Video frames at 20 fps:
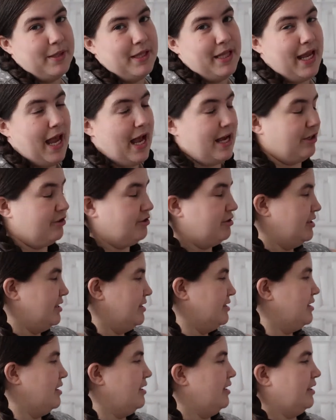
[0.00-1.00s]
with the
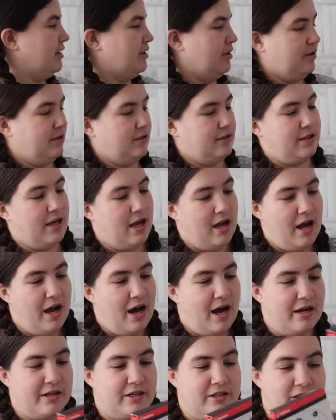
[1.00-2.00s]
extras that I got
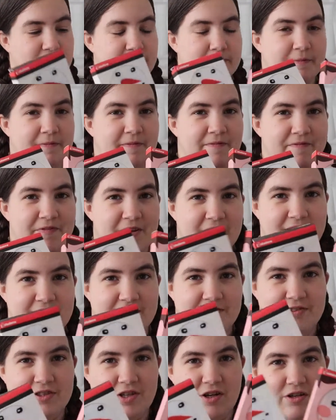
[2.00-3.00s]
some
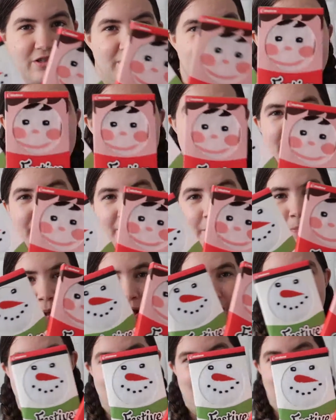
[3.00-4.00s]
festive socks. These are
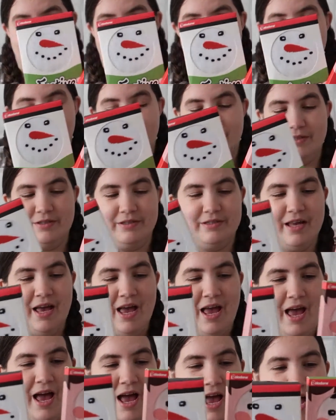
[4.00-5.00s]
Paladin ones,
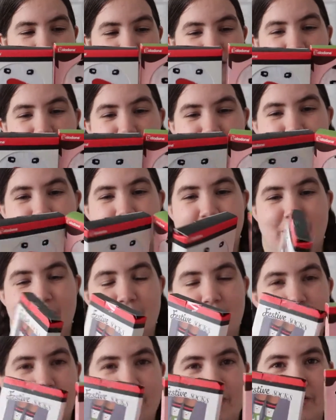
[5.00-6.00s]
and they're really
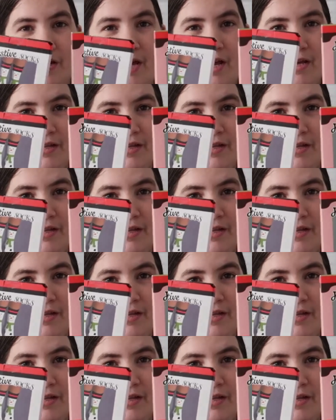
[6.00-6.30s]
cute.